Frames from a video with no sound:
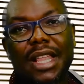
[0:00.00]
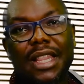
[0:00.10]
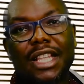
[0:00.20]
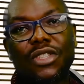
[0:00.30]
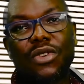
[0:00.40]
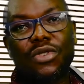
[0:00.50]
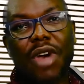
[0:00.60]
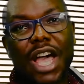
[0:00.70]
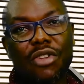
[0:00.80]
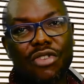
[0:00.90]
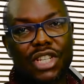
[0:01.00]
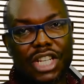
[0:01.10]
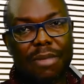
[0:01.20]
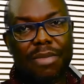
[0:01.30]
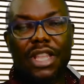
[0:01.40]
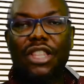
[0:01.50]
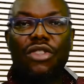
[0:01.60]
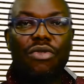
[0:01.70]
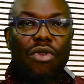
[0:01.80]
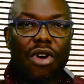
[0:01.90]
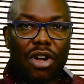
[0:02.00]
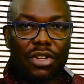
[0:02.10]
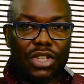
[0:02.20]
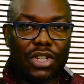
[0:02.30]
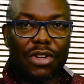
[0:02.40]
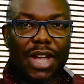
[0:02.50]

That's also how you shape a new culture